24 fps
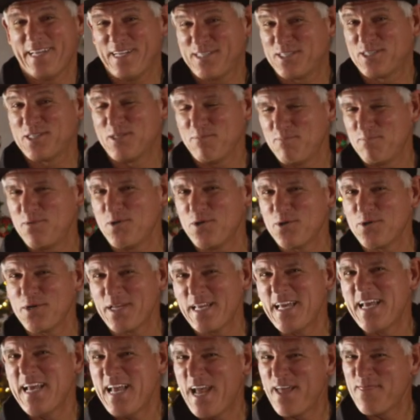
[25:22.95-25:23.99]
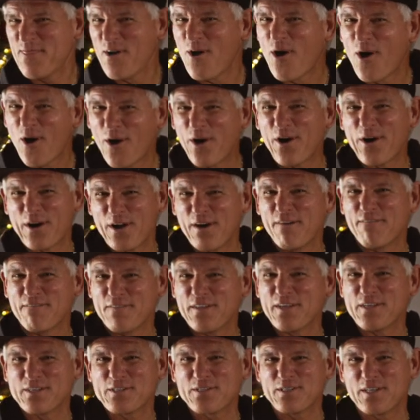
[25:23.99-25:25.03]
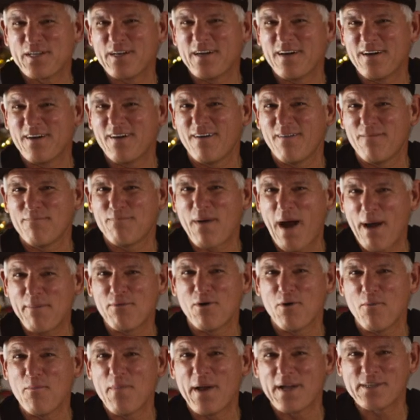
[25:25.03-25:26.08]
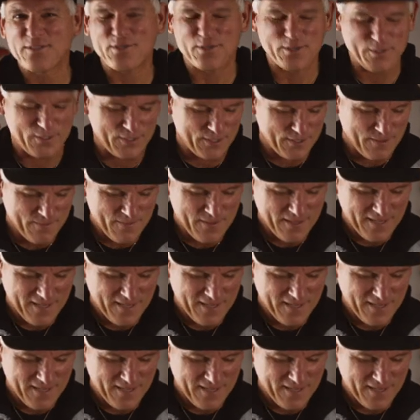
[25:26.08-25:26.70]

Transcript: it's the beauty and the heart of this Bible message.